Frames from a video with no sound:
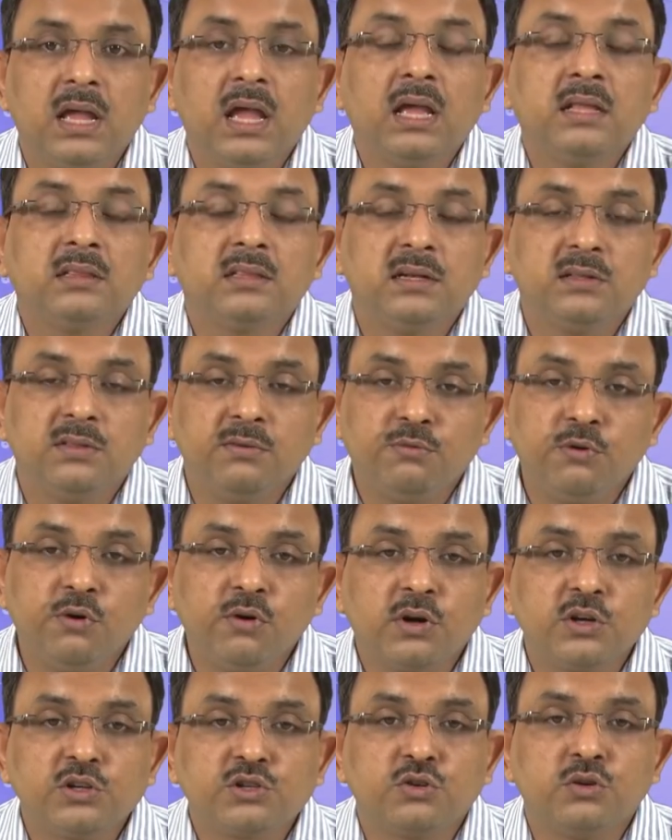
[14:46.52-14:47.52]
that the
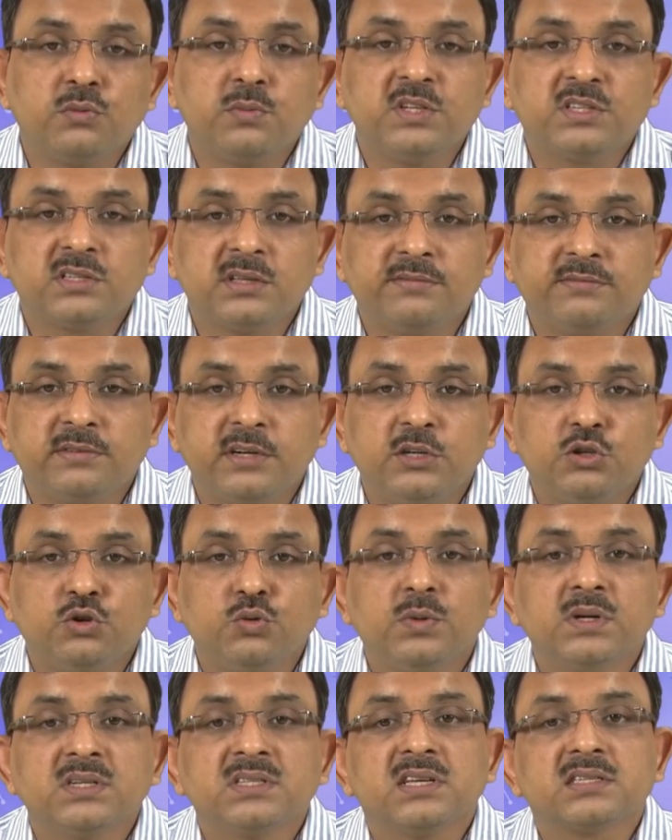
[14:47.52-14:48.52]
focus should be shifted
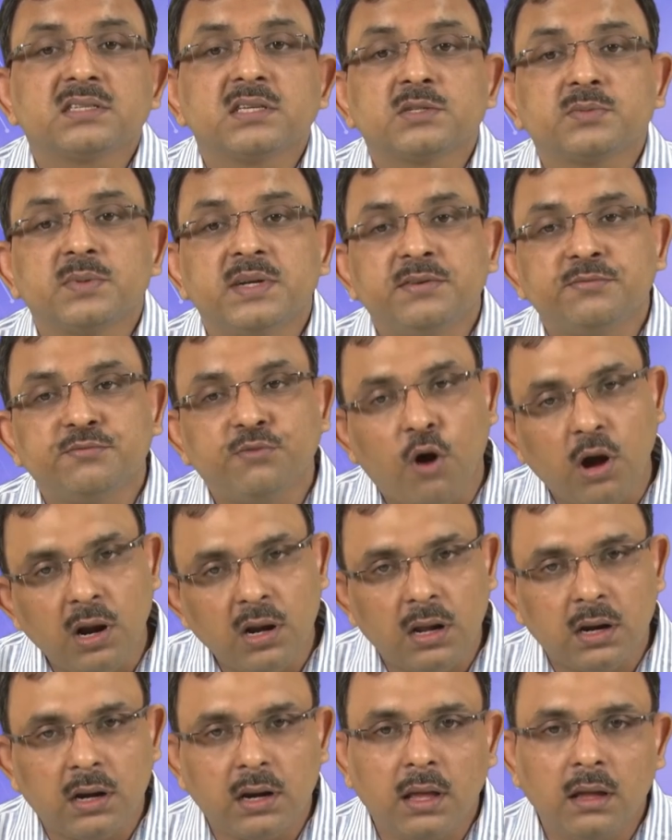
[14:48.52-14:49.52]
towards assessment for
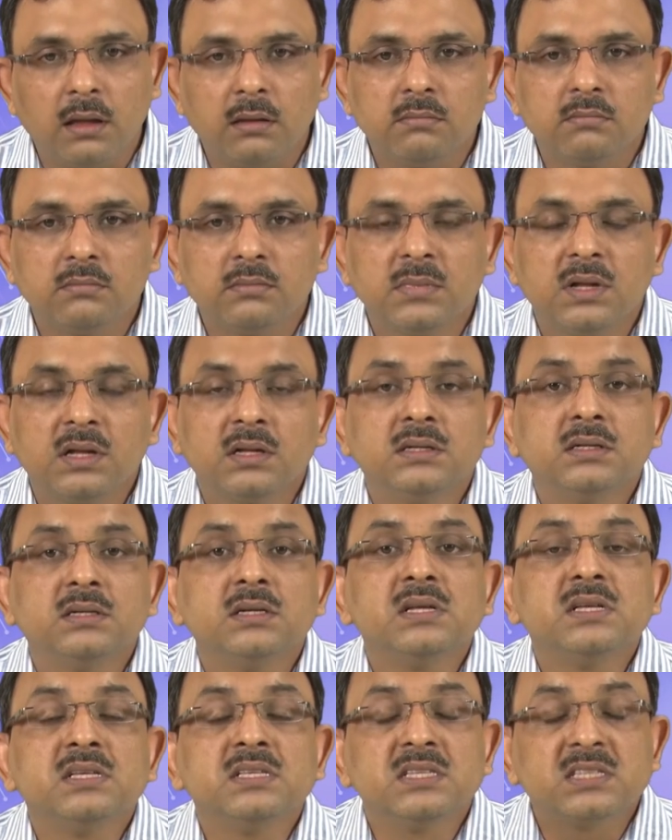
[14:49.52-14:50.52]
learning,
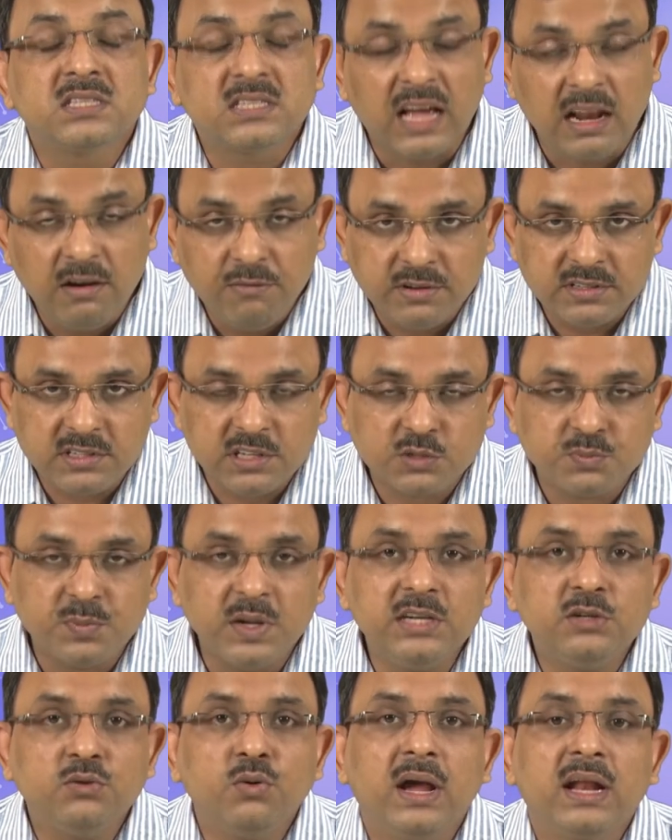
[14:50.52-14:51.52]

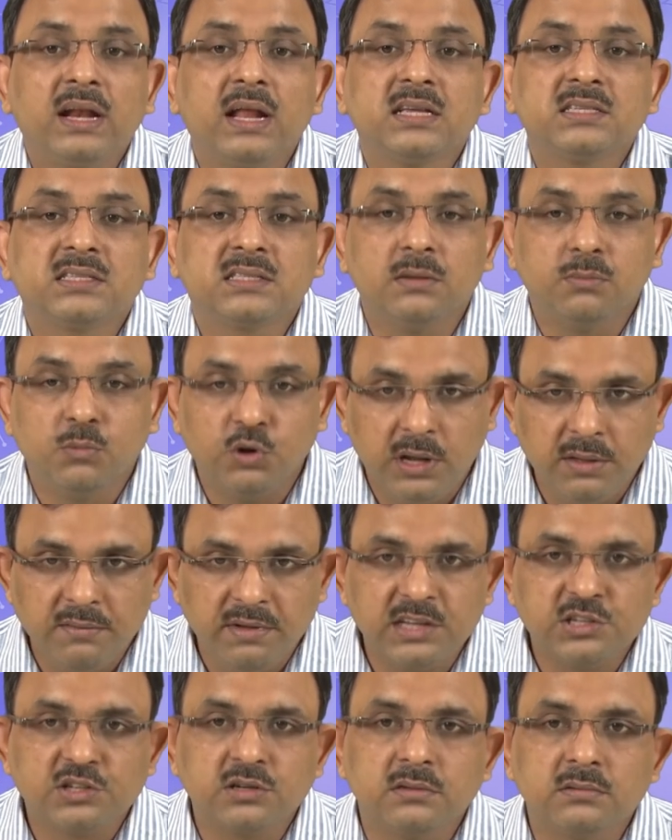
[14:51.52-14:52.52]
self-assessment to enhance the
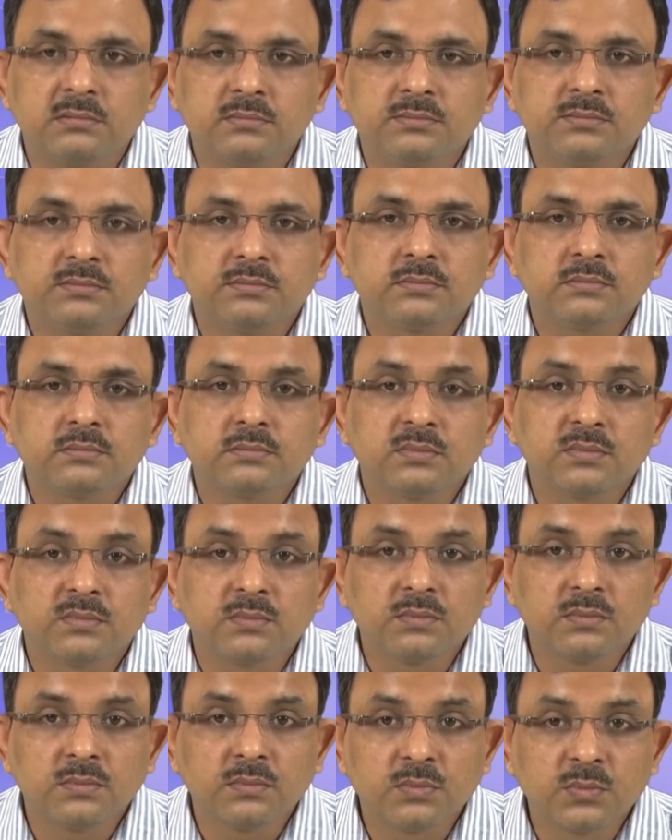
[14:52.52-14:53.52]
motivation
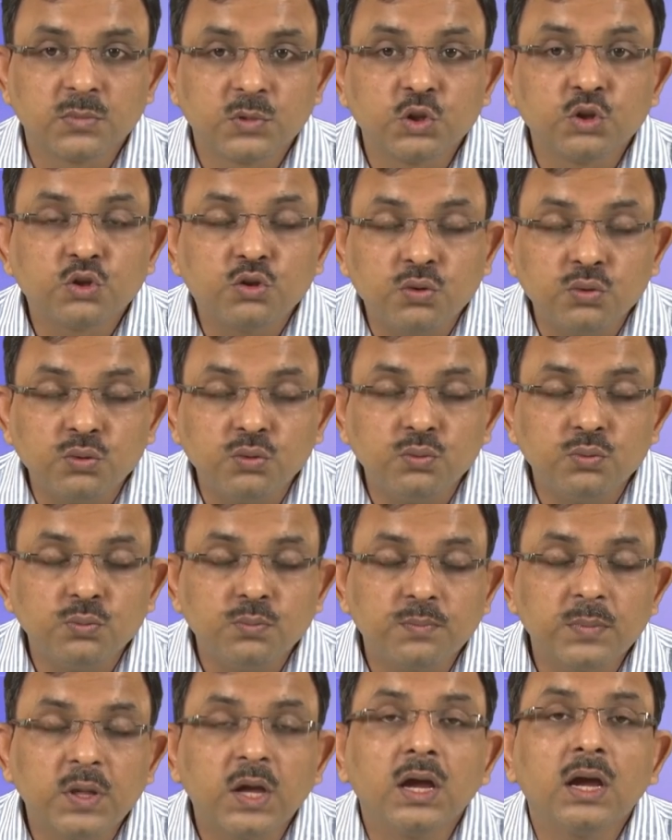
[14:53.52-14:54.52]
through
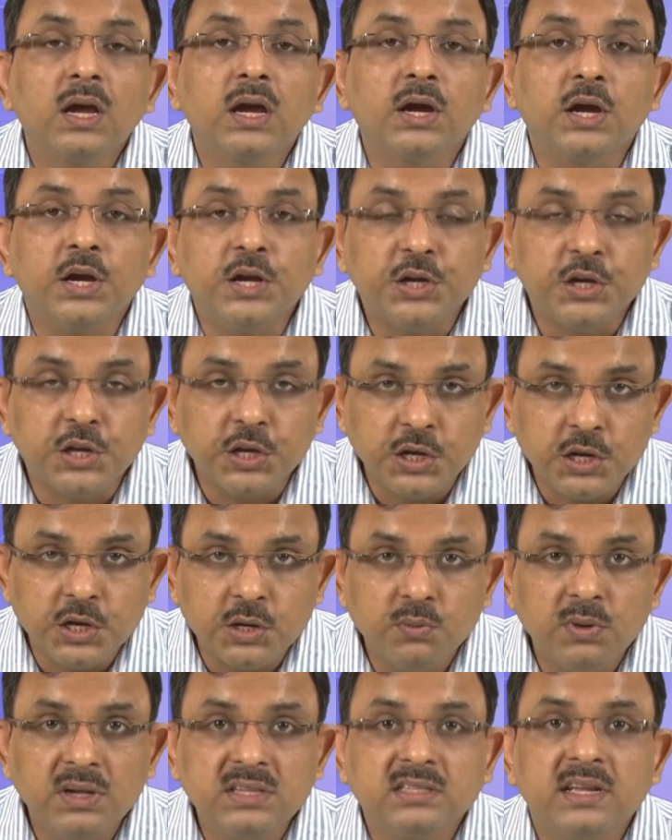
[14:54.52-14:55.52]

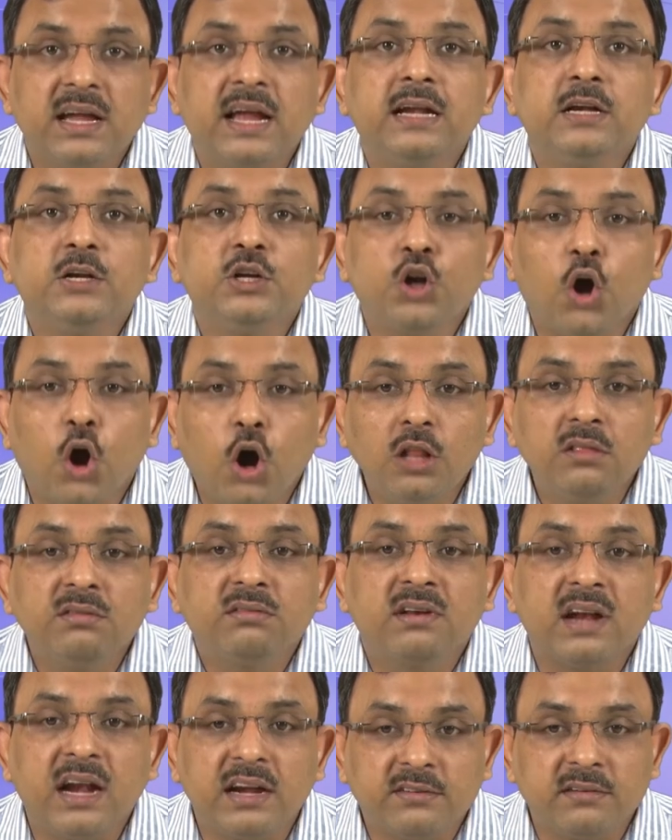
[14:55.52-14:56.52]
continuous and
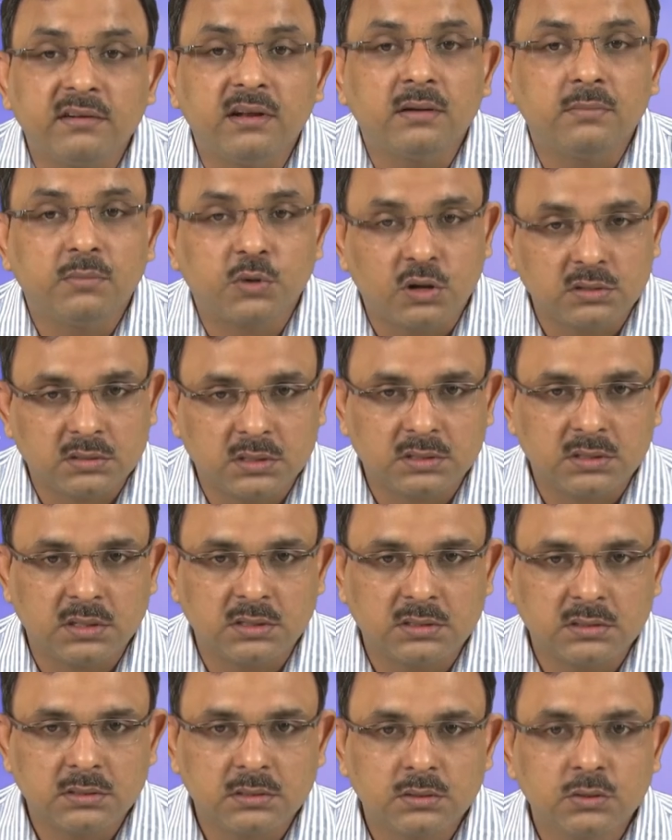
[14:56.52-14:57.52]
non-threatening
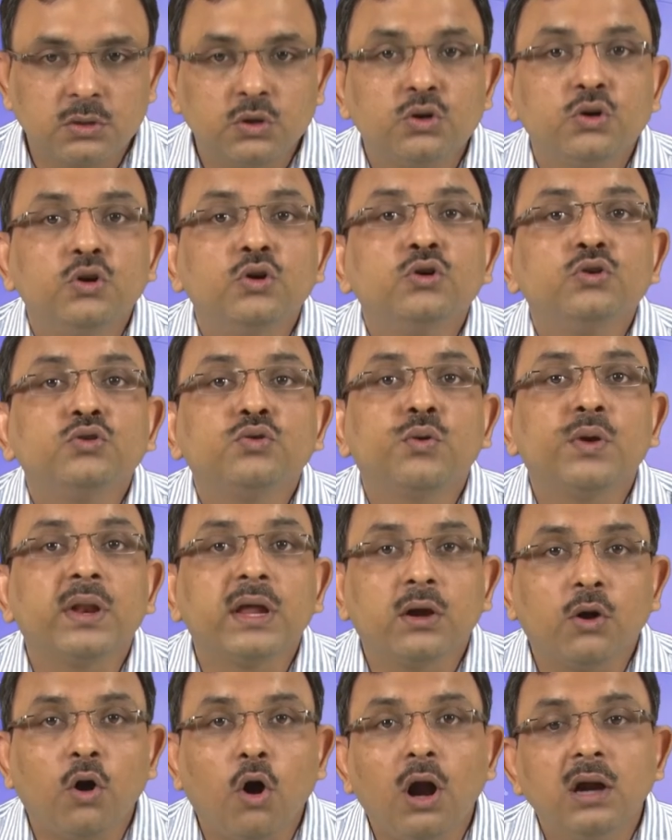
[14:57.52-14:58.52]
processes to
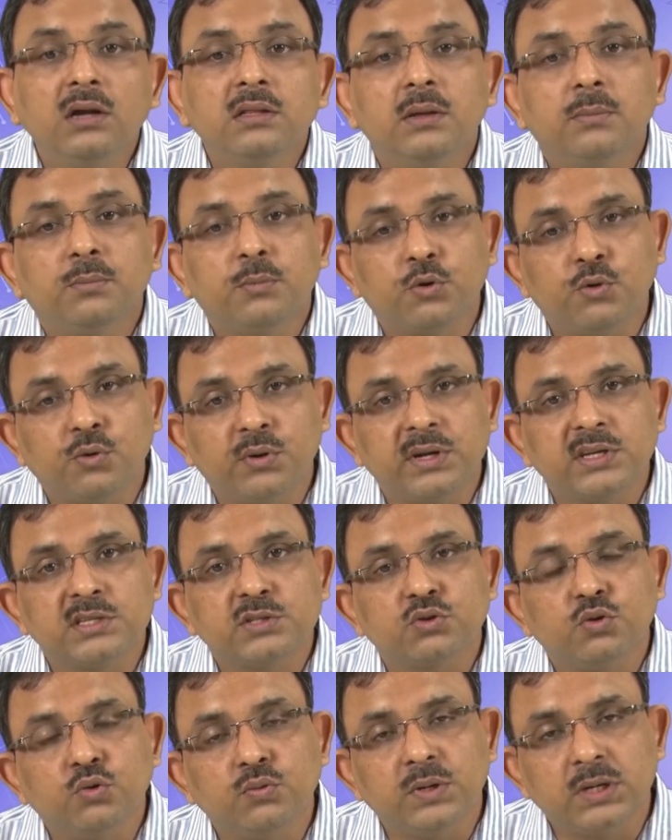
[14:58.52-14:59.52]
record the progress
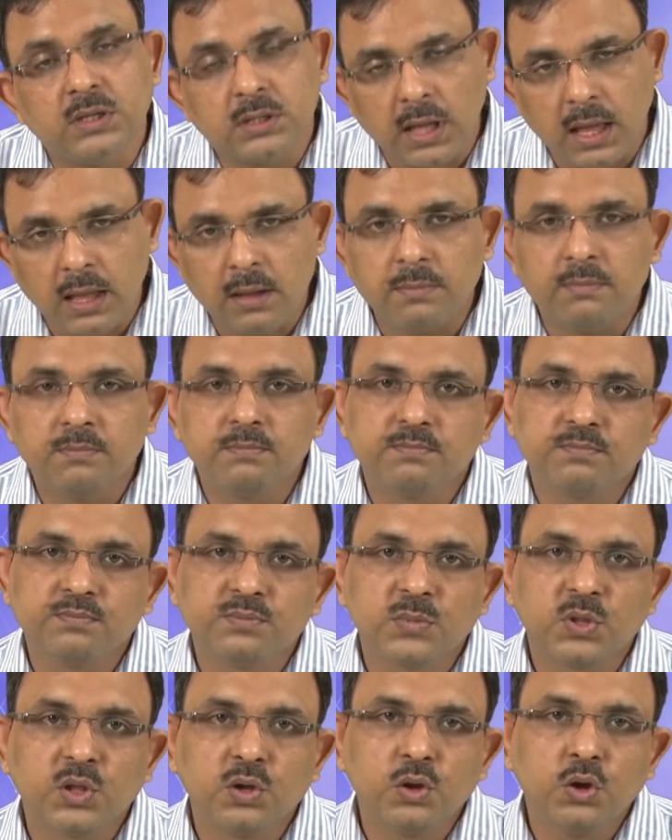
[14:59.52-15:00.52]
over time.
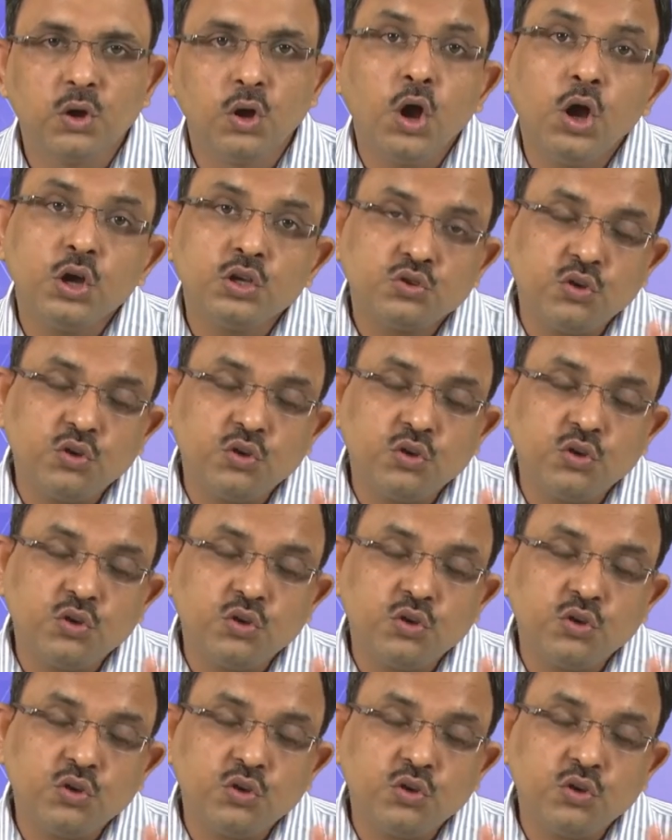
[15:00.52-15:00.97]
So